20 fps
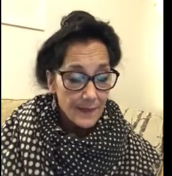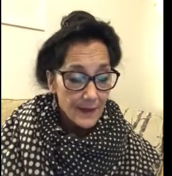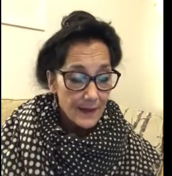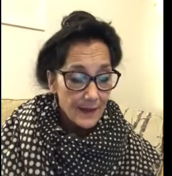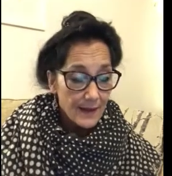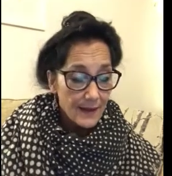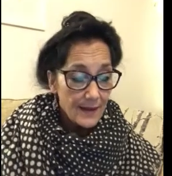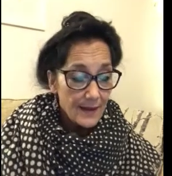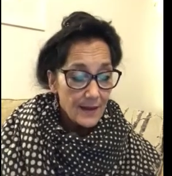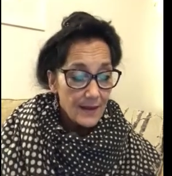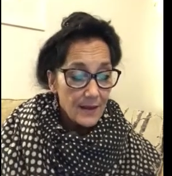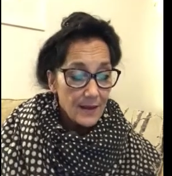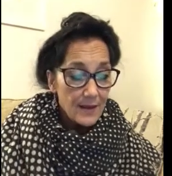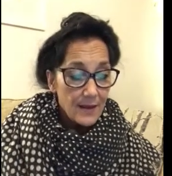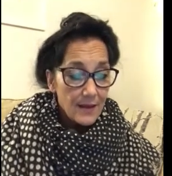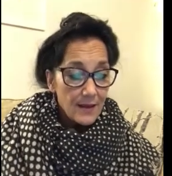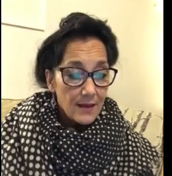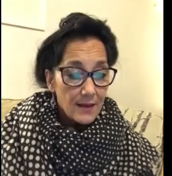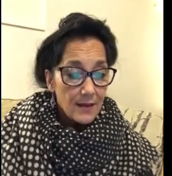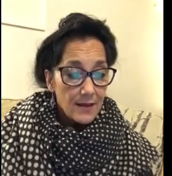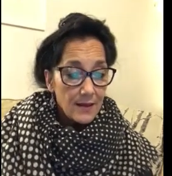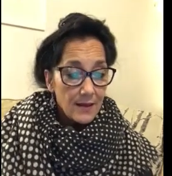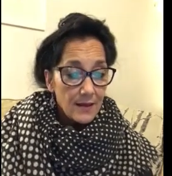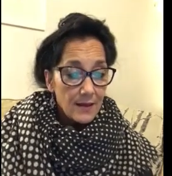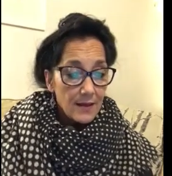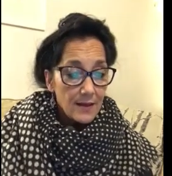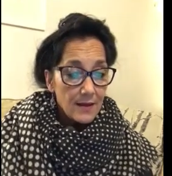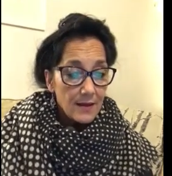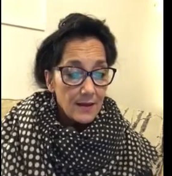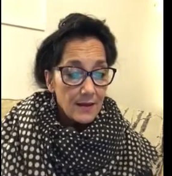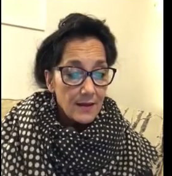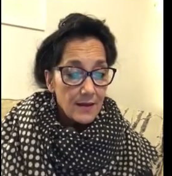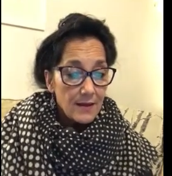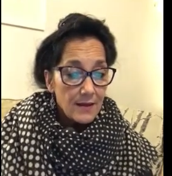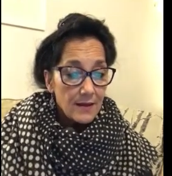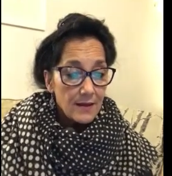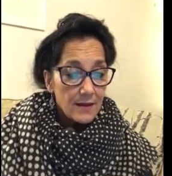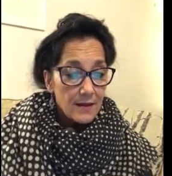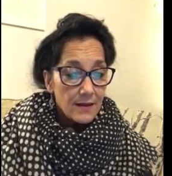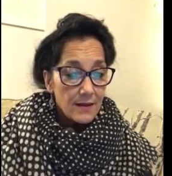
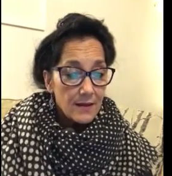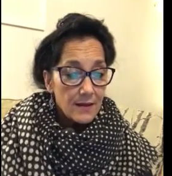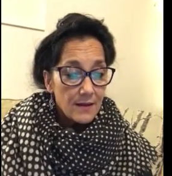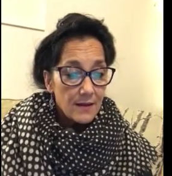(no one is talking)